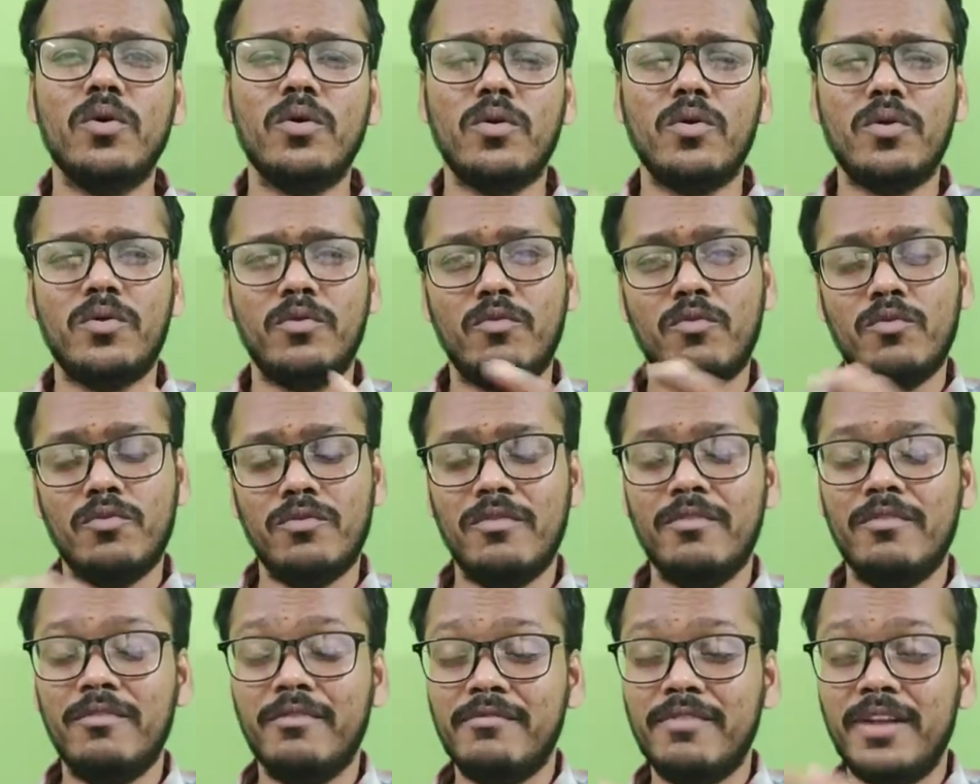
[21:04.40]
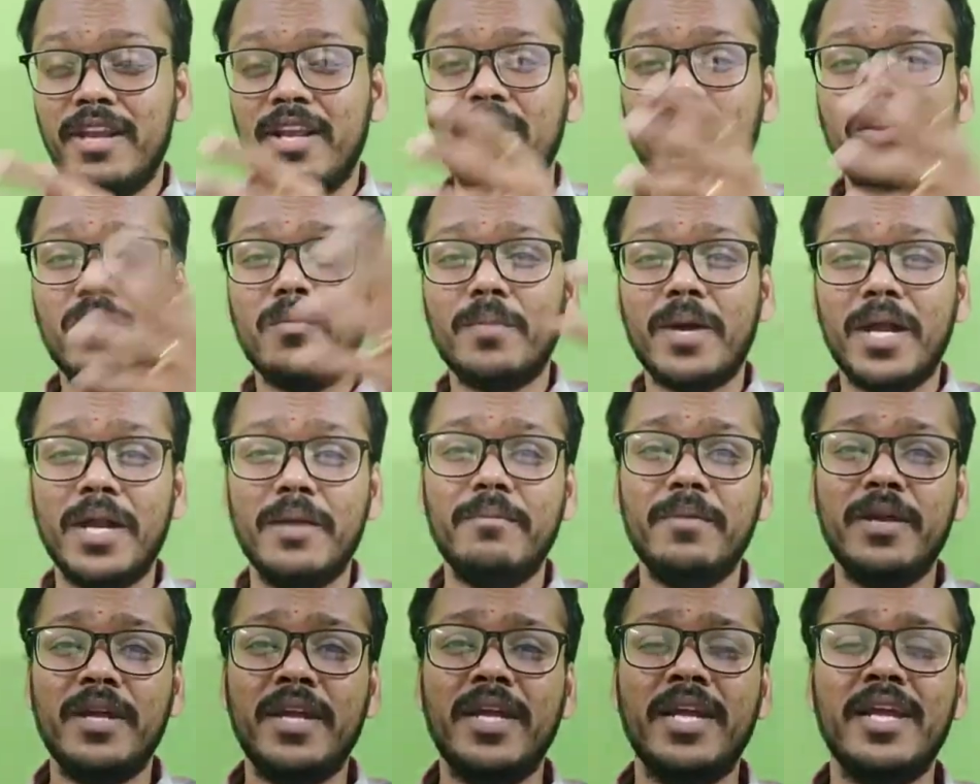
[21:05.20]
or whenever
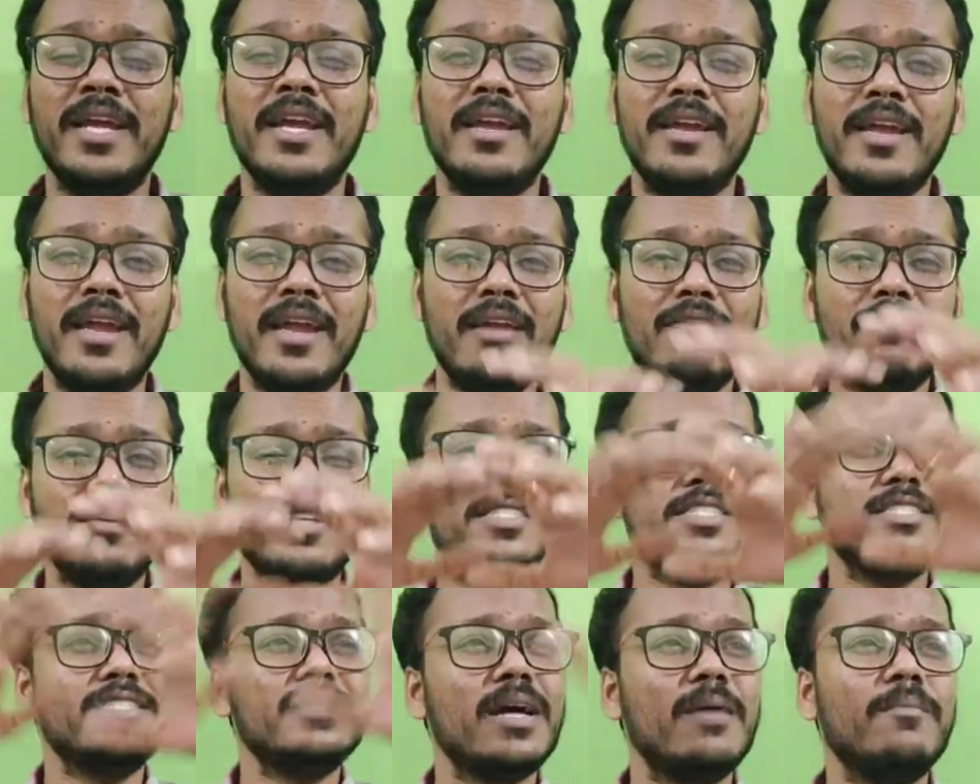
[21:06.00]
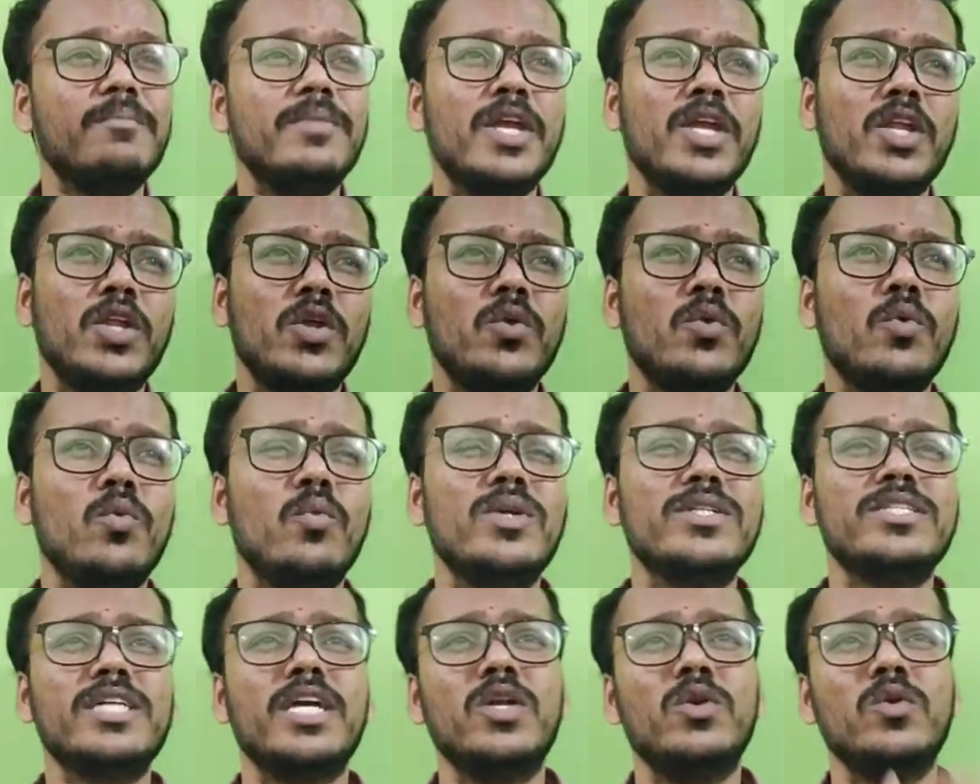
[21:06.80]
might be, if I see something new
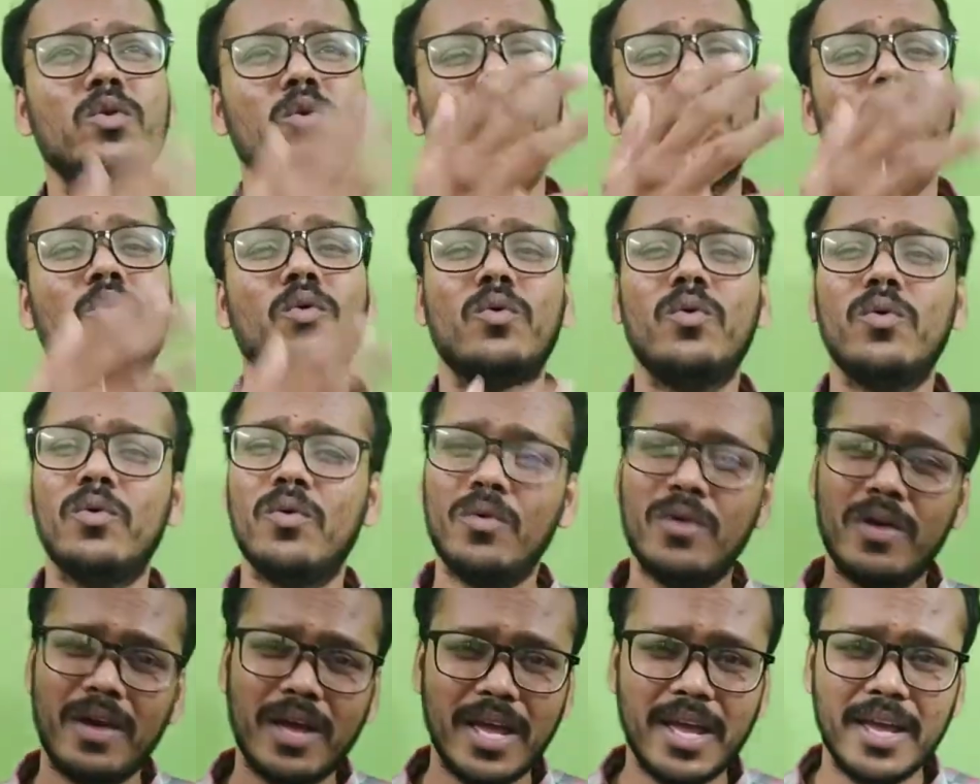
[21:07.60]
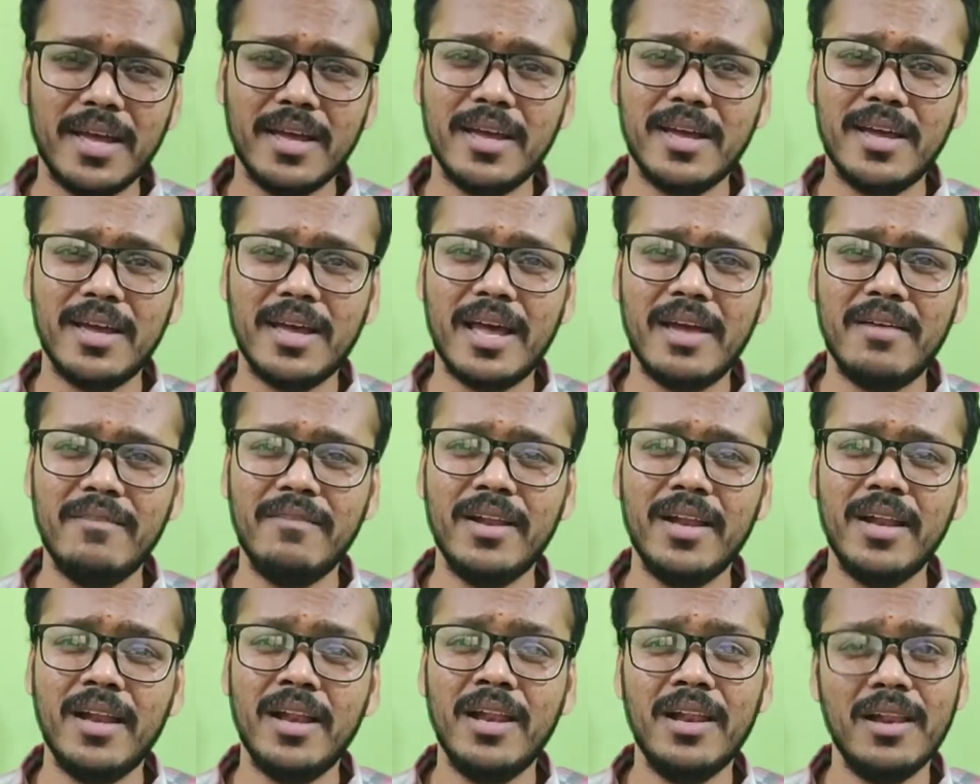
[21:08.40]
which I don't know, I
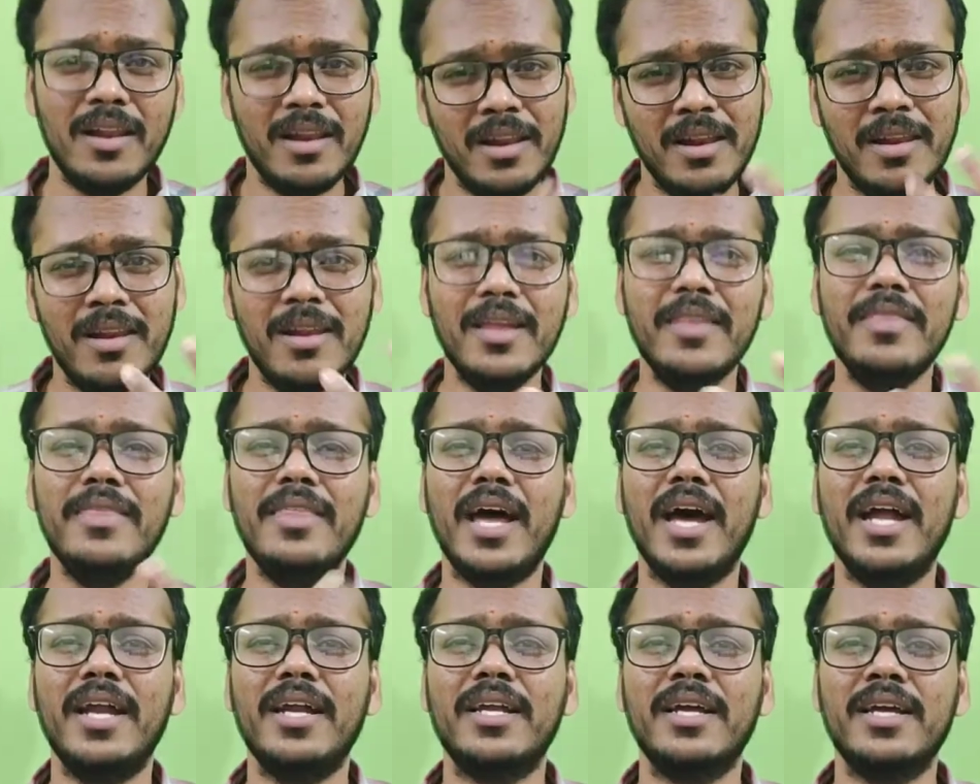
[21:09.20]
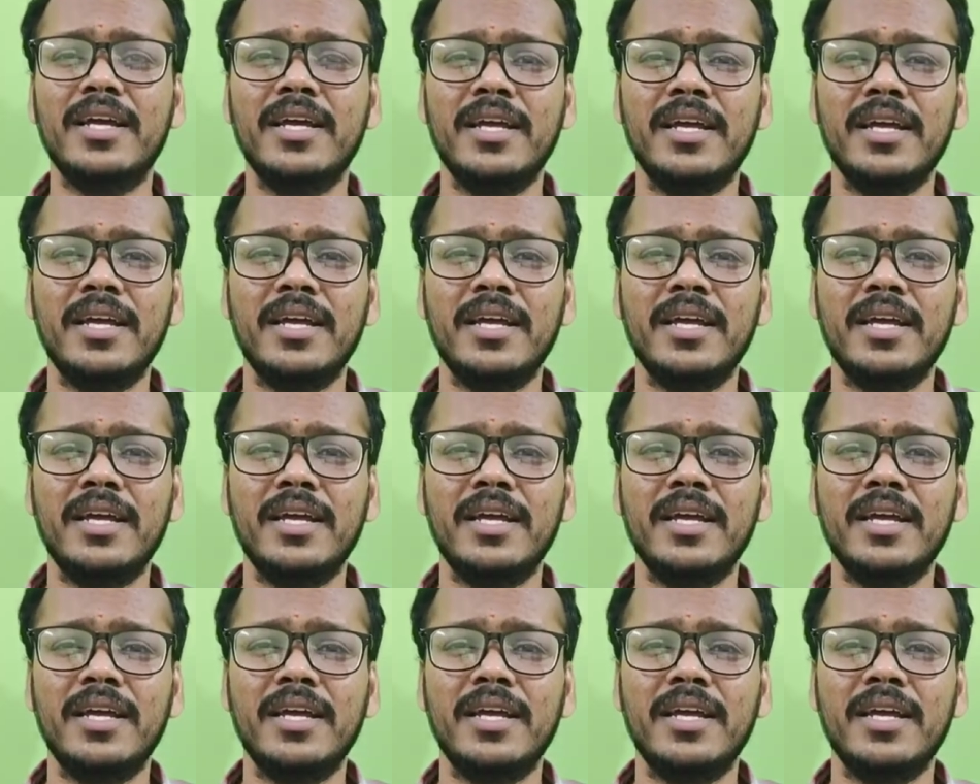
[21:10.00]
will learn that.